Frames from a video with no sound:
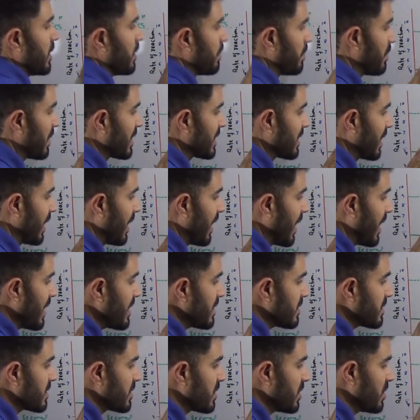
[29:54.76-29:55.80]
but the line
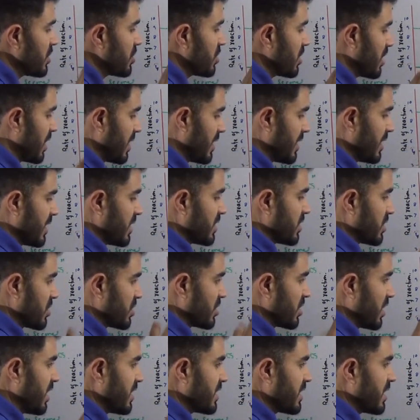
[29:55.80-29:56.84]
is initially
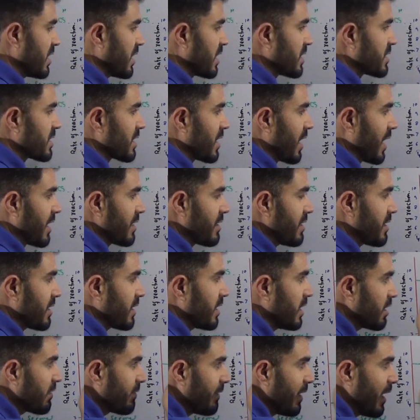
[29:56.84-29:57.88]
straight, slightly
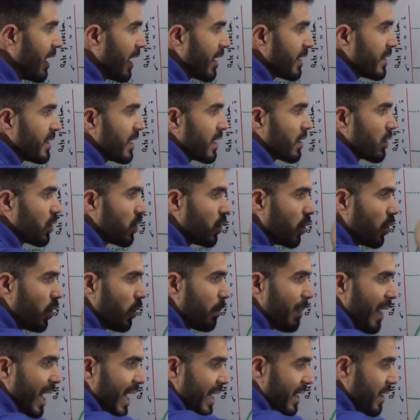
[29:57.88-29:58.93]
curved, and then go
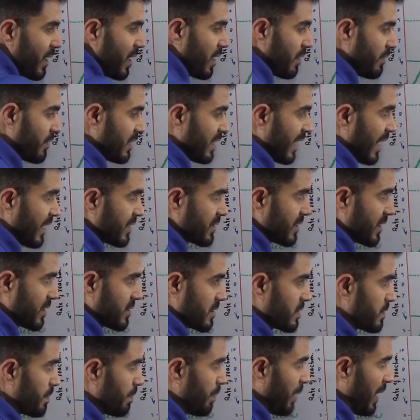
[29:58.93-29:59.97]
parallel with
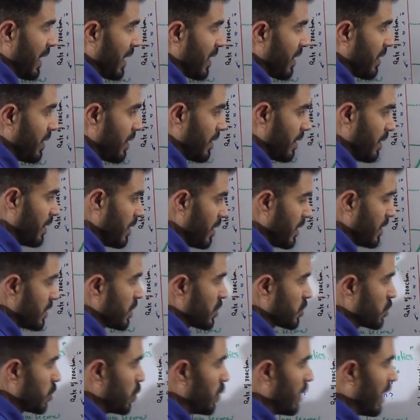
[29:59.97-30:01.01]
x-axis. Parallel. The
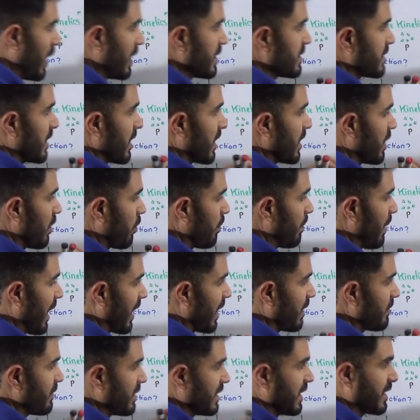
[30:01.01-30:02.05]
two lines are now parallel with